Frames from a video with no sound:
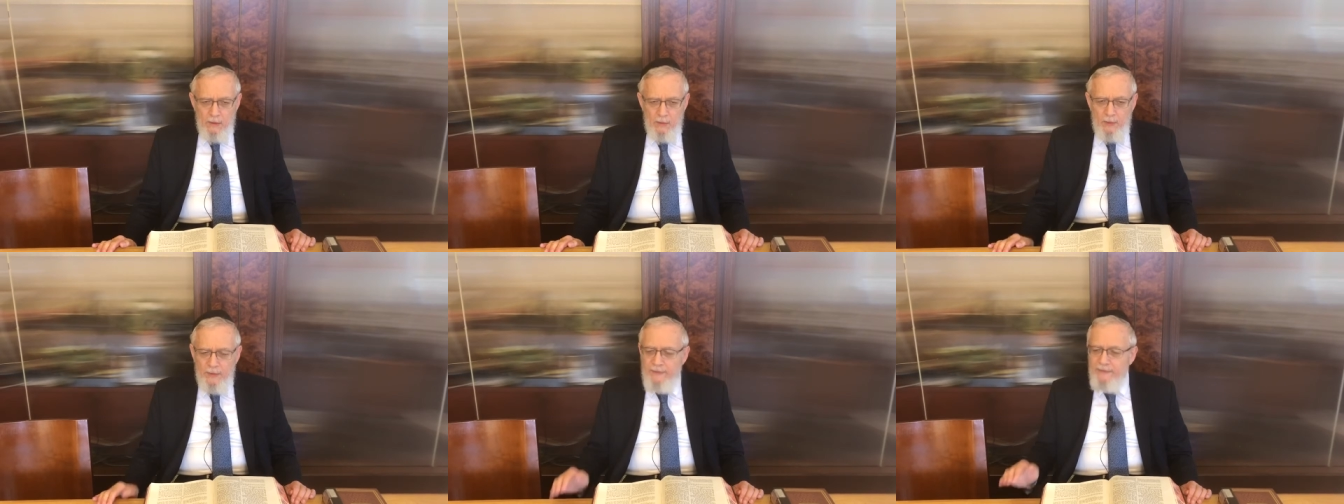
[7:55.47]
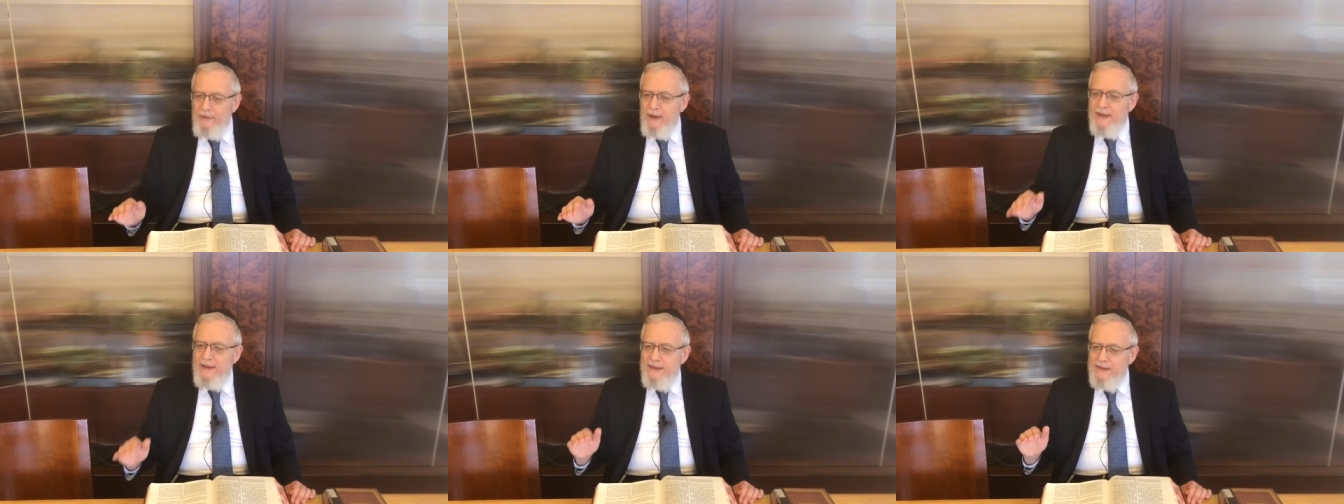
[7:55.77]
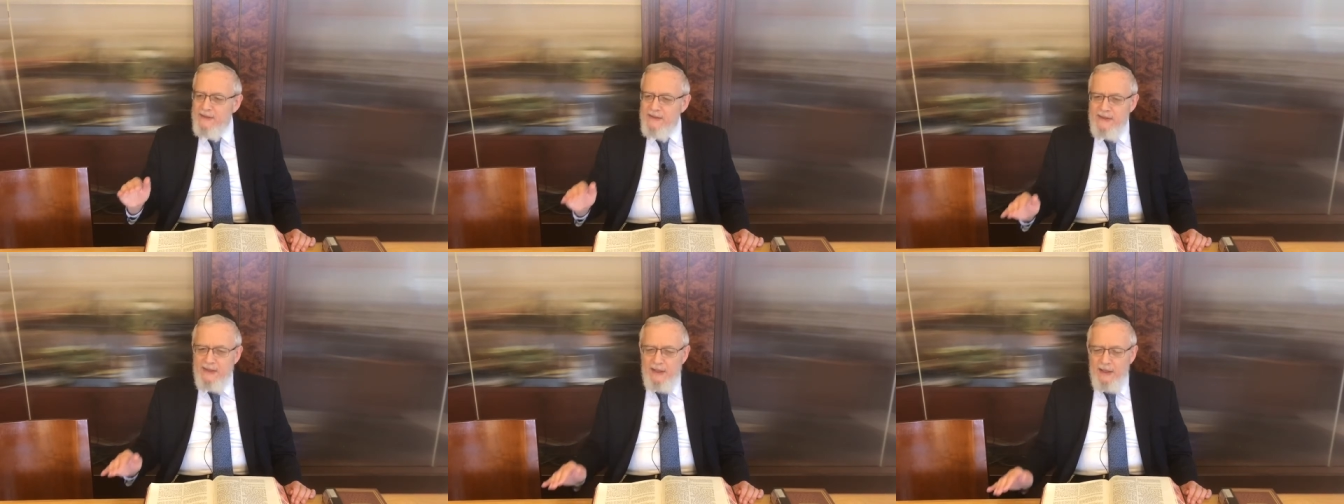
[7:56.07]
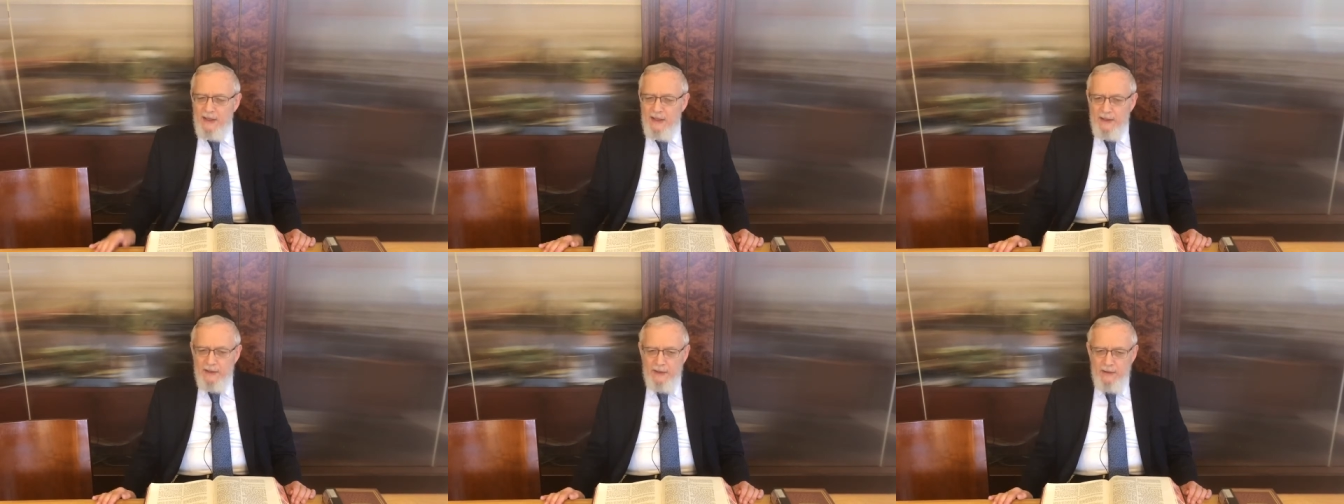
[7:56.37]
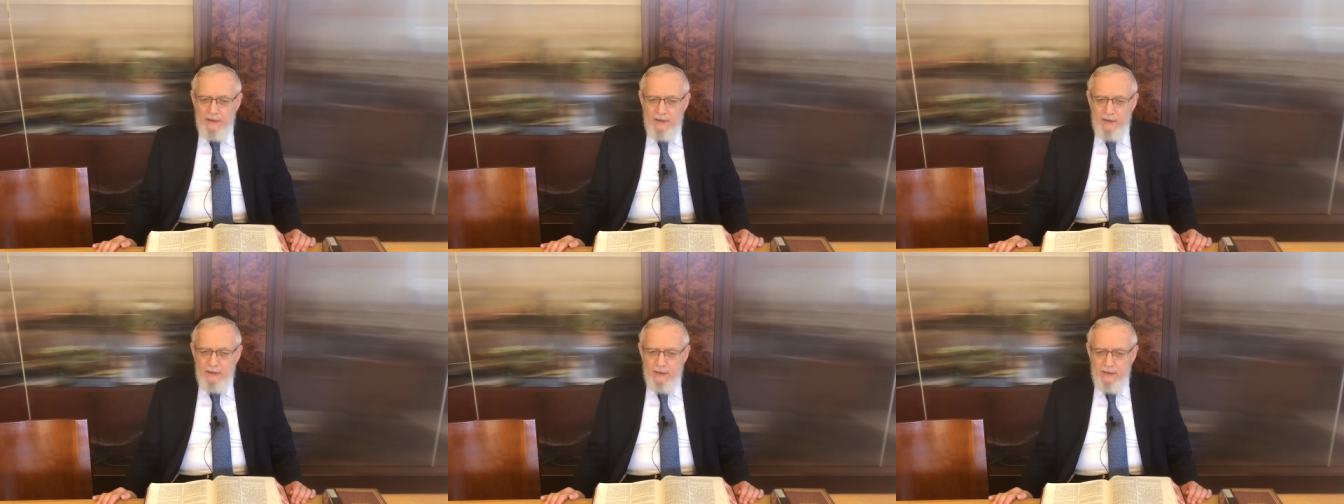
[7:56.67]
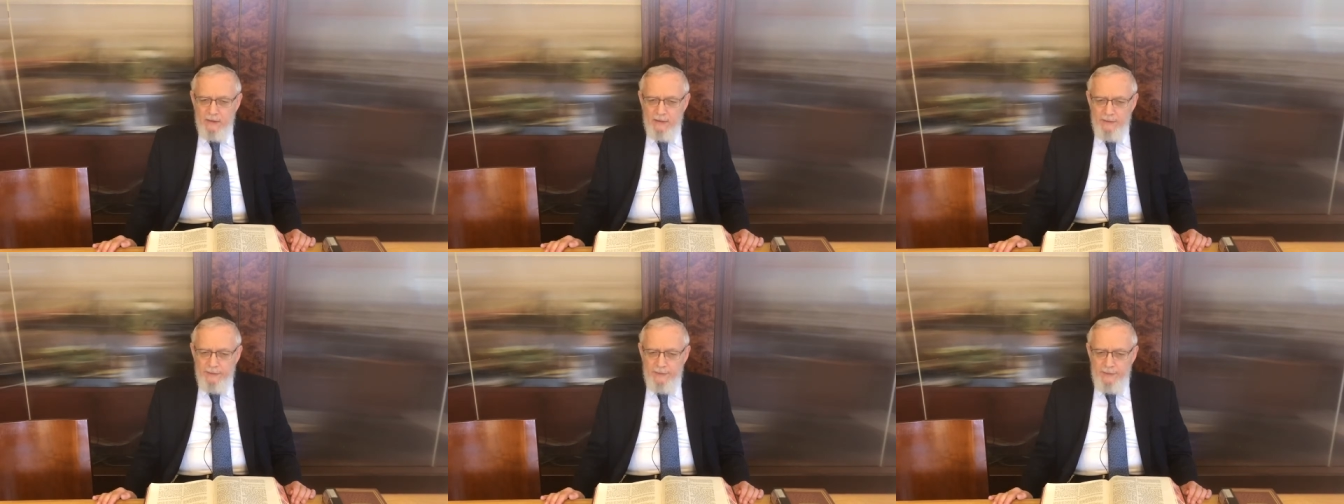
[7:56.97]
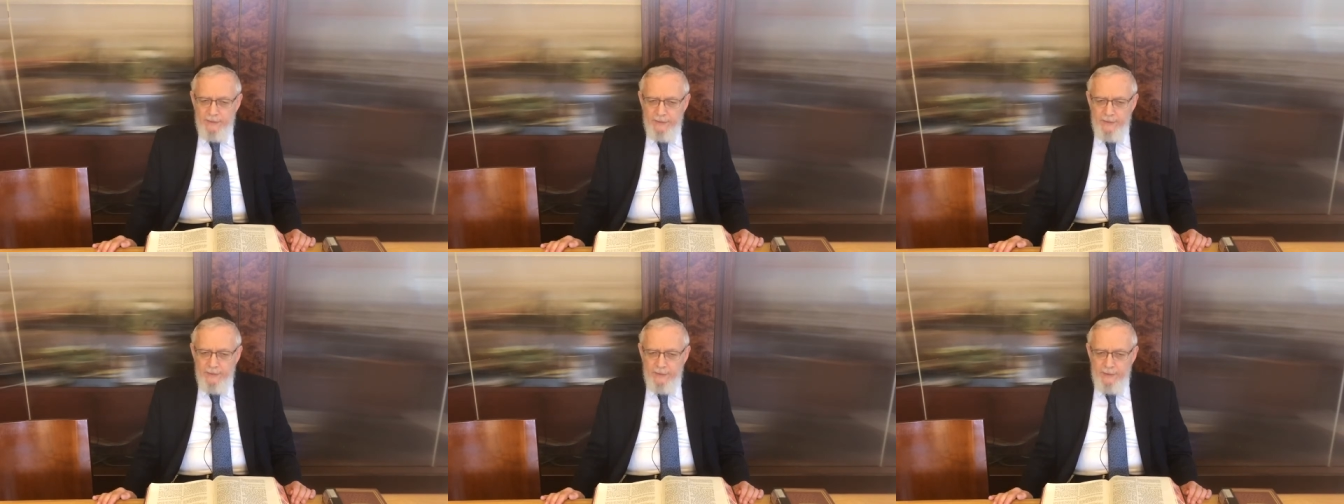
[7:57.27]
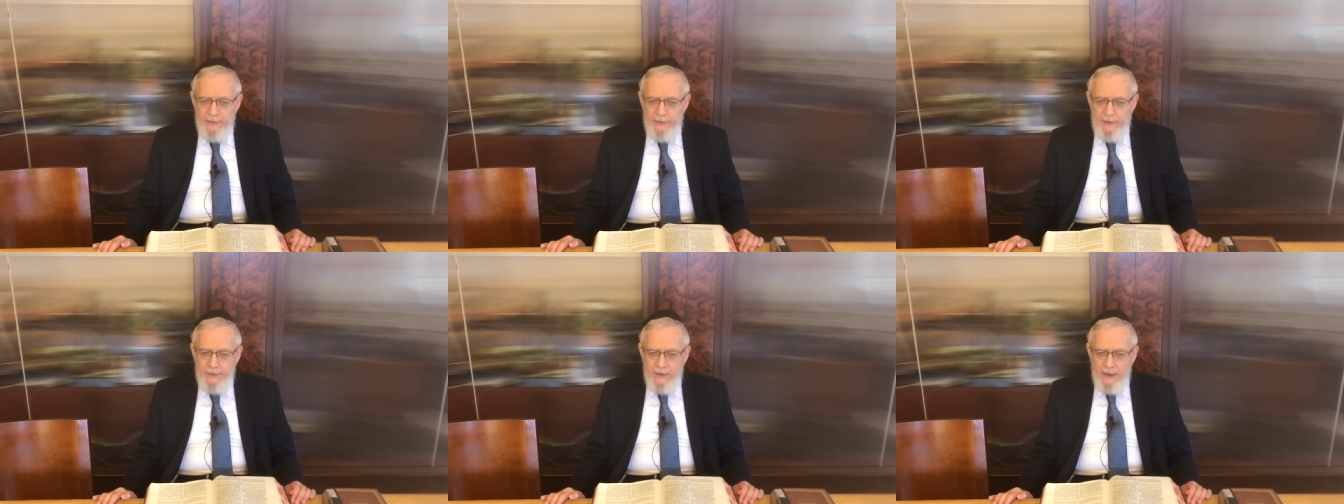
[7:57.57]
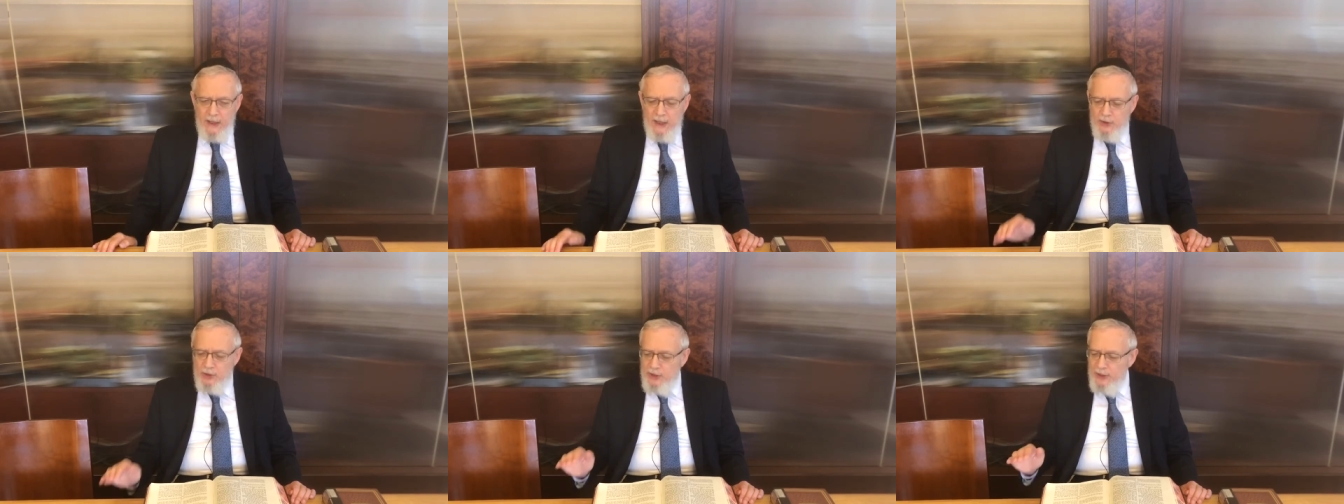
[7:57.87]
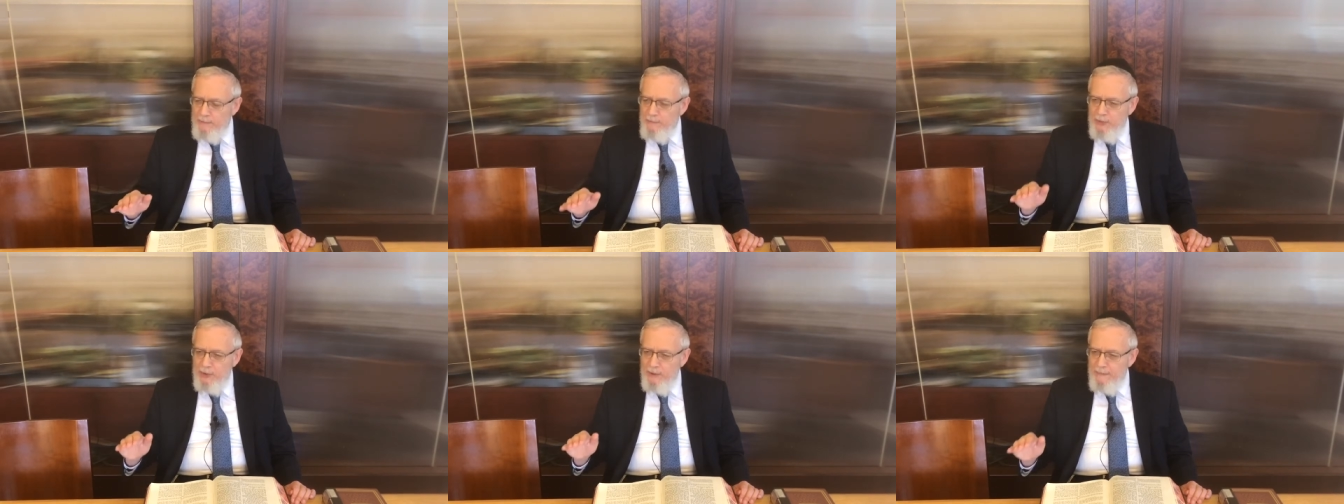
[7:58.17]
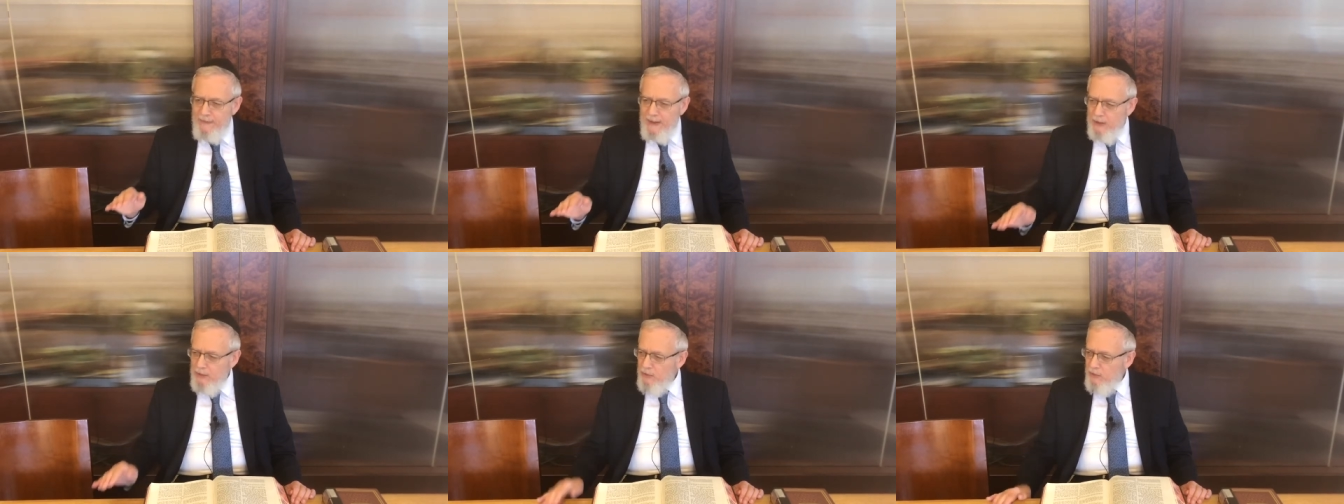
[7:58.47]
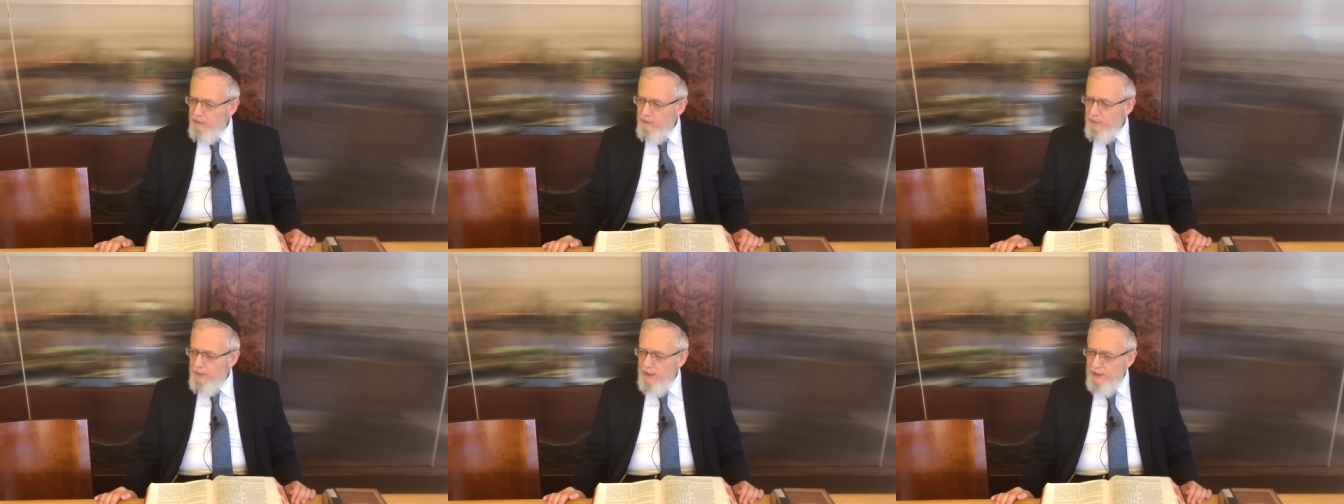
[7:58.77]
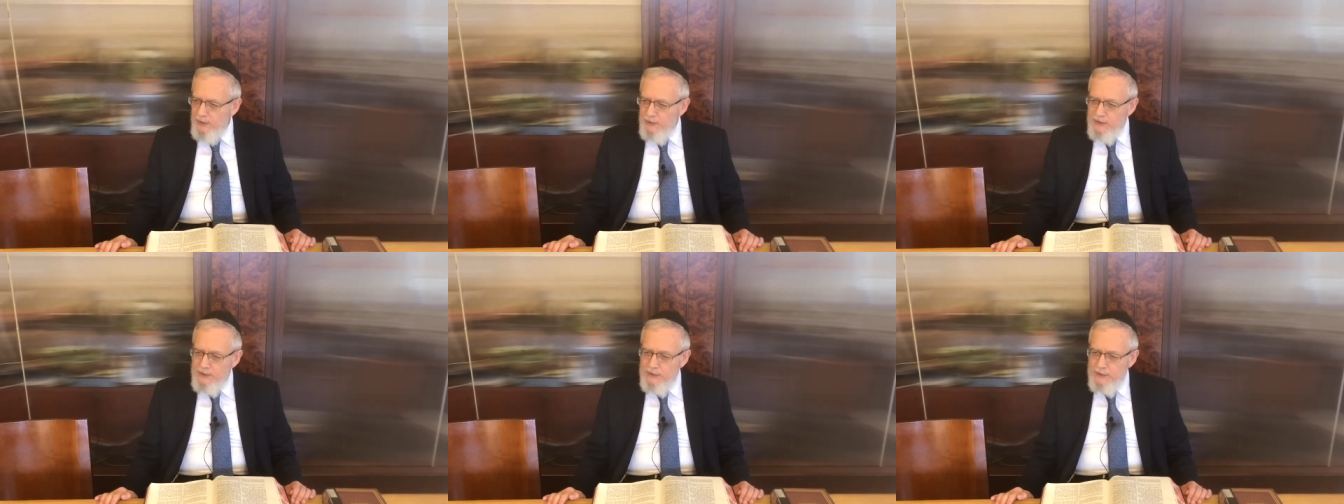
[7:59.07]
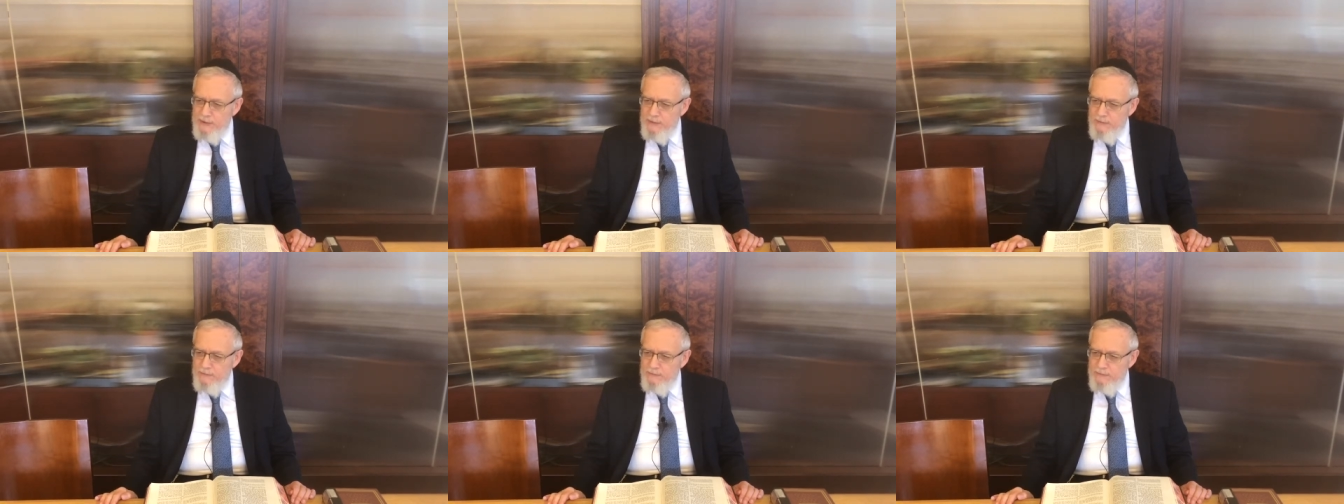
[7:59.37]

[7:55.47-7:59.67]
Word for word: We find at Sinai, Hashem put a mountain over our heads.